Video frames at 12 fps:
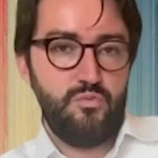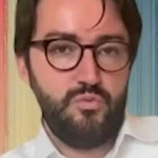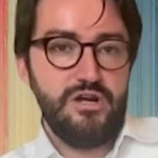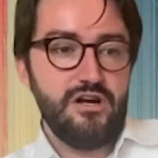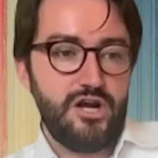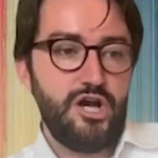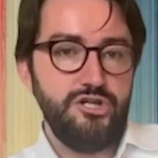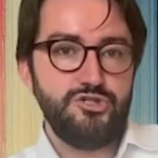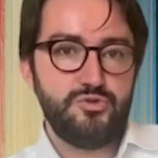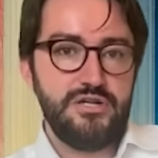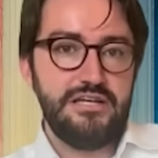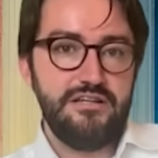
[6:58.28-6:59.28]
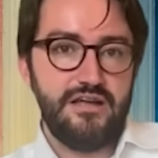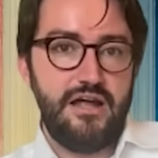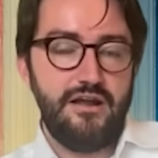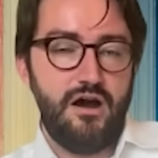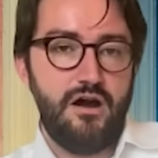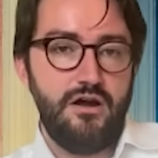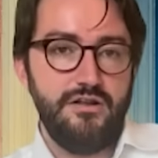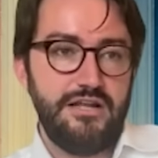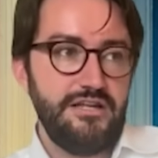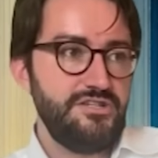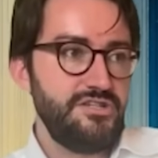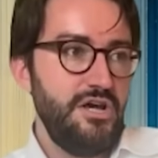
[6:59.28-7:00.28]
we are a country that
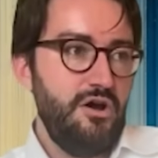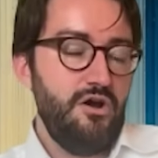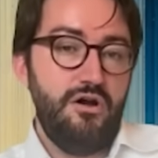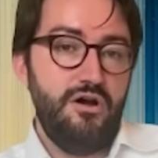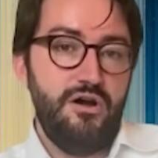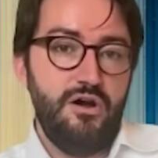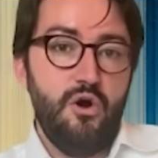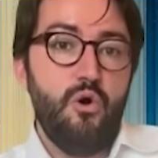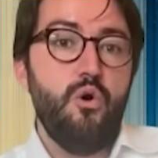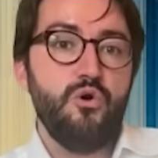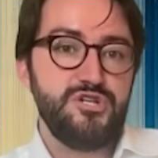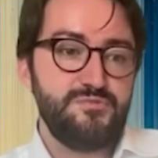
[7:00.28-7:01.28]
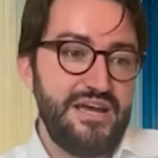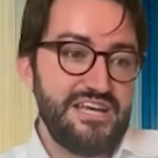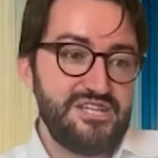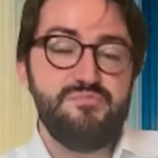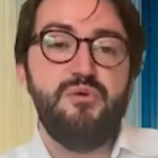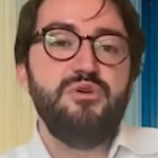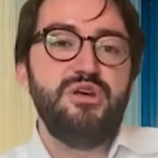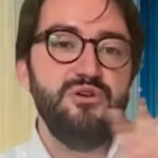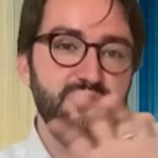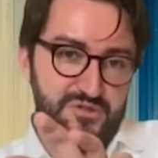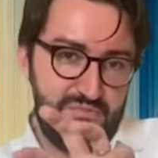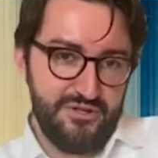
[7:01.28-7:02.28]
is horse-based, but we can
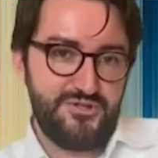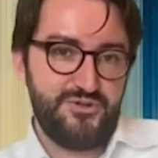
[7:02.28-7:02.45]
also build